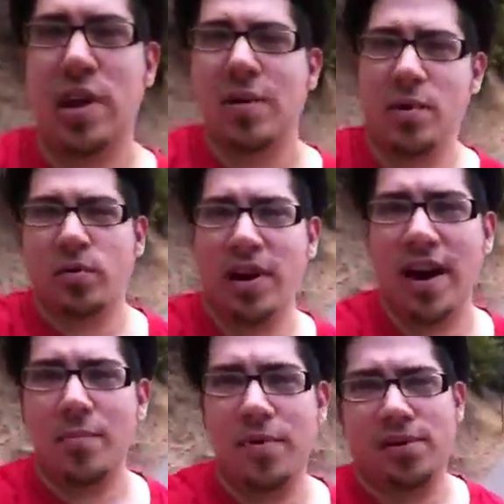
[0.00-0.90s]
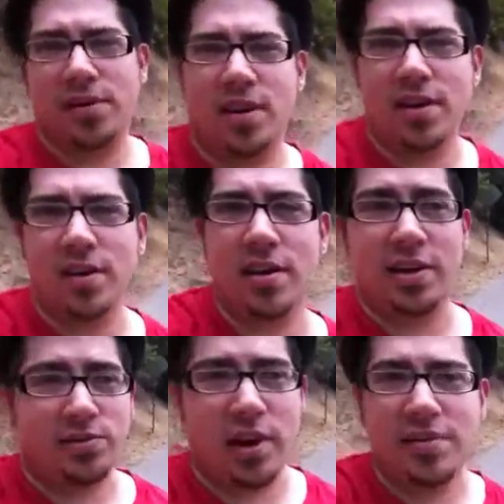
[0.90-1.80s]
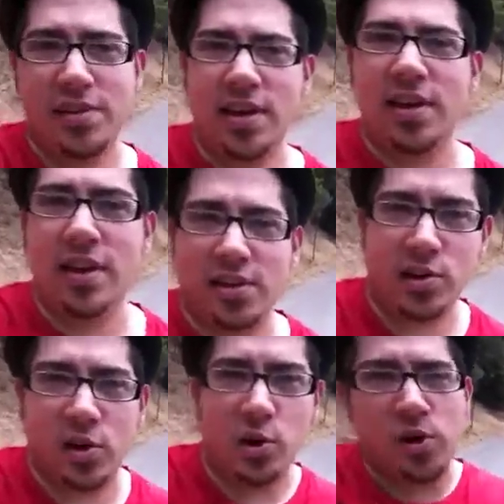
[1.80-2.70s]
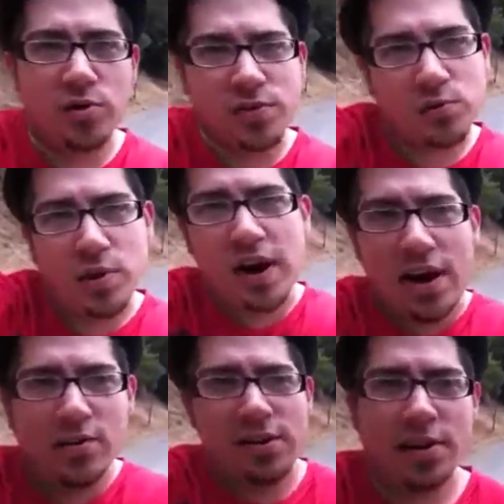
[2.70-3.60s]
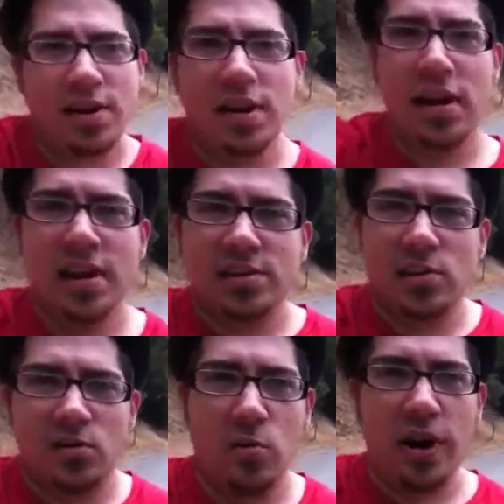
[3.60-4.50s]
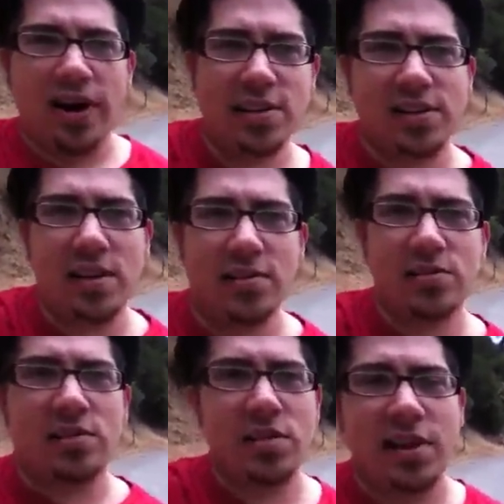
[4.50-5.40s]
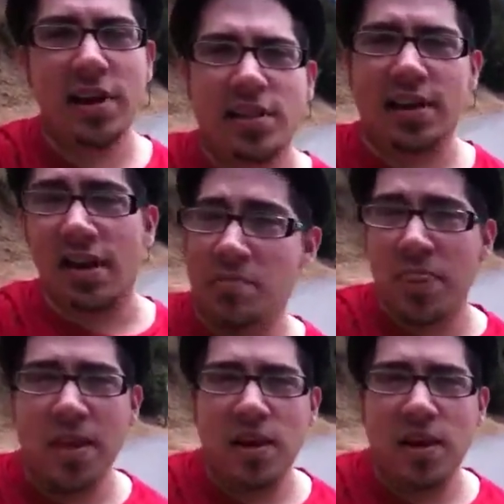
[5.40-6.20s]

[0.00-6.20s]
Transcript: Rabbit, what happens, huh? He drives in and it curves around and it's a little ways, and then there's the thing at the end.